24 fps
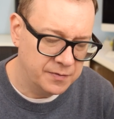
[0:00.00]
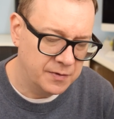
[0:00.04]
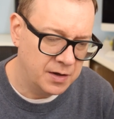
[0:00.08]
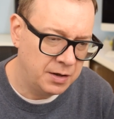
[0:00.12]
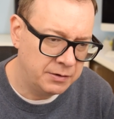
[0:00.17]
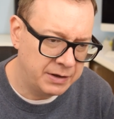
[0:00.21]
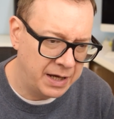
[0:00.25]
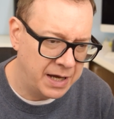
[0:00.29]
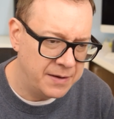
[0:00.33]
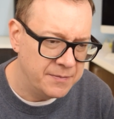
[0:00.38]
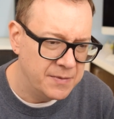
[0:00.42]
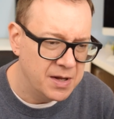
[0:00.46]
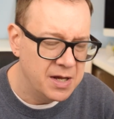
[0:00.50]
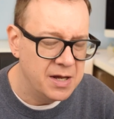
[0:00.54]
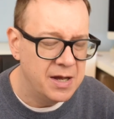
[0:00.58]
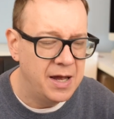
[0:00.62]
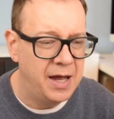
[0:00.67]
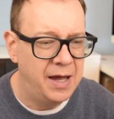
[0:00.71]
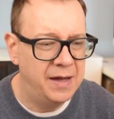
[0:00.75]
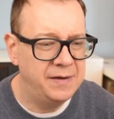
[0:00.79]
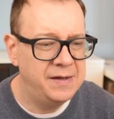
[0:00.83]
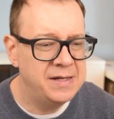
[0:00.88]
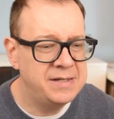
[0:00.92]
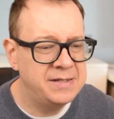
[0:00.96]
Okay,
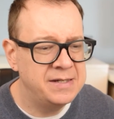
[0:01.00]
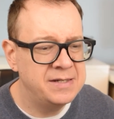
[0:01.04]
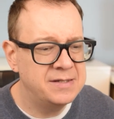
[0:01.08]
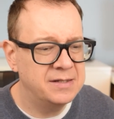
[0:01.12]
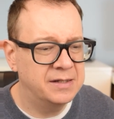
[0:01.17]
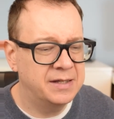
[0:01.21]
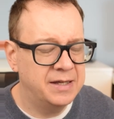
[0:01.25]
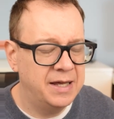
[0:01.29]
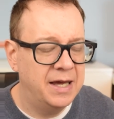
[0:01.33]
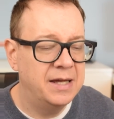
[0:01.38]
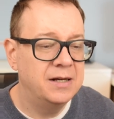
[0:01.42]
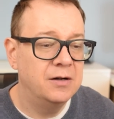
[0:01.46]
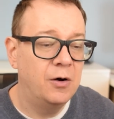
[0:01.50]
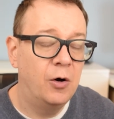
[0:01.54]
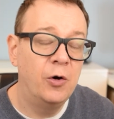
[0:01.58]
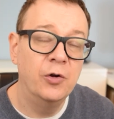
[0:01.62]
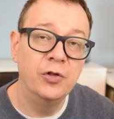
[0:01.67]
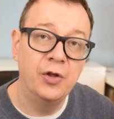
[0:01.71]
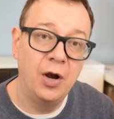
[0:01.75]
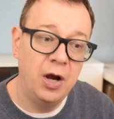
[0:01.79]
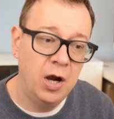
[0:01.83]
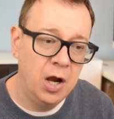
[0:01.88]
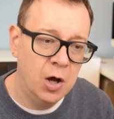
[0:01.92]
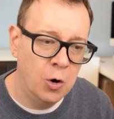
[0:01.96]
and this is again on
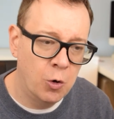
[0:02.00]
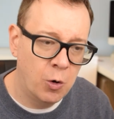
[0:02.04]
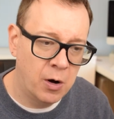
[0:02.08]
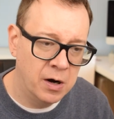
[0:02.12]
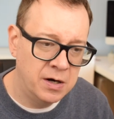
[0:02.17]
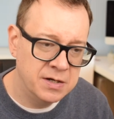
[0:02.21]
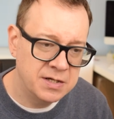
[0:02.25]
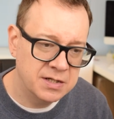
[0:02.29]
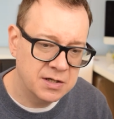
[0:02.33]
the local